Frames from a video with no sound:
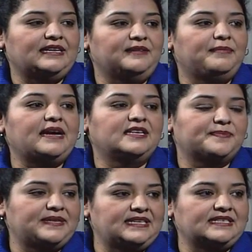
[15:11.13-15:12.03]
My
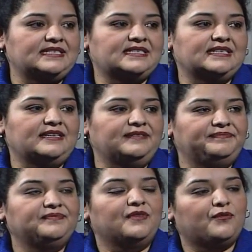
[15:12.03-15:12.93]
husband is
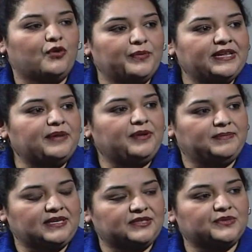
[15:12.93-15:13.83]
formerly a
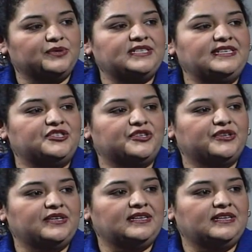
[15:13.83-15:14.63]
public school teacher